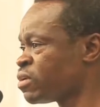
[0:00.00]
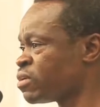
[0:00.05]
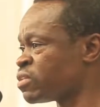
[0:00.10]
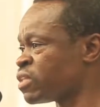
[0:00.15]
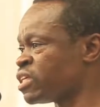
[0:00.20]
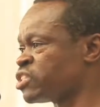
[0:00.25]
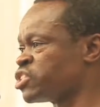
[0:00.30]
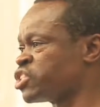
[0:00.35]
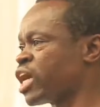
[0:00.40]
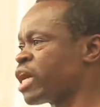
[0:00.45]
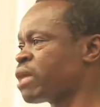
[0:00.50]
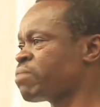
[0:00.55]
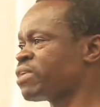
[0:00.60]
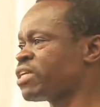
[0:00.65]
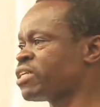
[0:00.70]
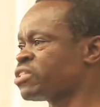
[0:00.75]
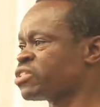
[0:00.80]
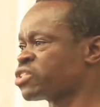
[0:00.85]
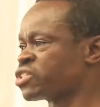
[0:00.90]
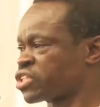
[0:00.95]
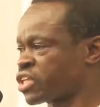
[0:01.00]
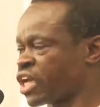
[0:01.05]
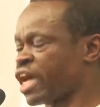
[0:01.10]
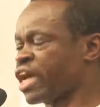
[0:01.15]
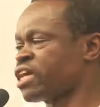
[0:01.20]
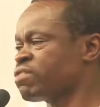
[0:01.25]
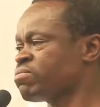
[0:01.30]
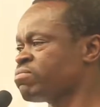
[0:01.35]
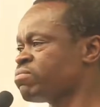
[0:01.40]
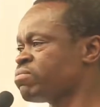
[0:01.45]
the Germans
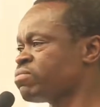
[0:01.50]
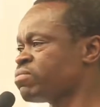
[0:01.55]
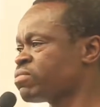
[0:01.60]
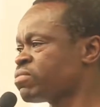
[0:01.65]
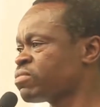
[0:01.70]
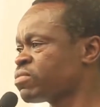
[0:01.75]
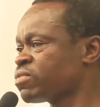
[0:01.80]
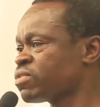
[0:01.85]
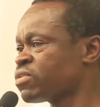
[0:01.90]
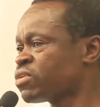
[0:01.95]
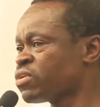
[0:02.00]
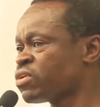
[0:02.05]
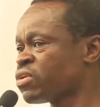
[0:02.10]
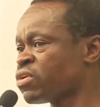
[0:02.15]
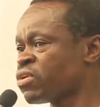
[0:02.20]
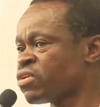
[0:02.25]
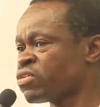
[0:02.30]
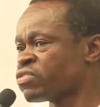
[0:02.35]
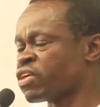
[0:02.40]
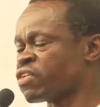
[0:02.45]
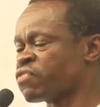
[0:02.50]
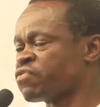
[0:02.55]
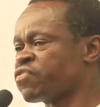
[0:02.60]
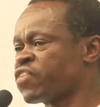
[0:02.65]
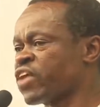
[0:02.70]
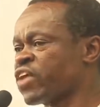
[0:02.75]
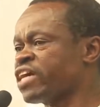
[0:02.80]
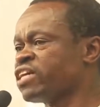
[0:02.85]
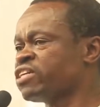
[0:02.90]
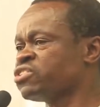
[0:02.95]
came, the
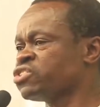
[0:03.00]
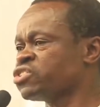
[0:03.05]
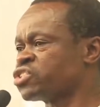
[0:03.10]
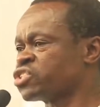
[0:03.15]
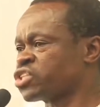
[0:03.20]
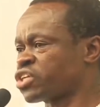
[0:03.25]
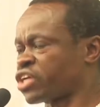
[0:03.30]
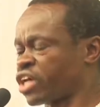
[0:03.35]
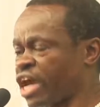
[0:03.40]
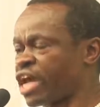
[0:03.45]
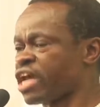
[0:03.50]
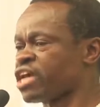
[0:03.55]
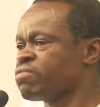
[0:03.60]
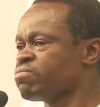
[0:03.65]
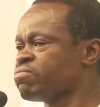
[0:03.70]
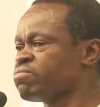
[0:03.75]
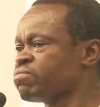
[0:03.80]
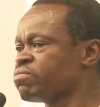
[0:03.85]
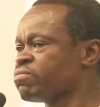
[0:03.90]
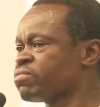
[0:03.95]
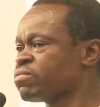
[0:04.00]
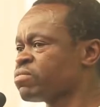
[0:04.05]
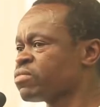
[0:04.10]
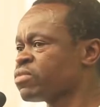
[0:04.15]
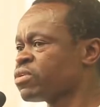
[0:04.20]
French came,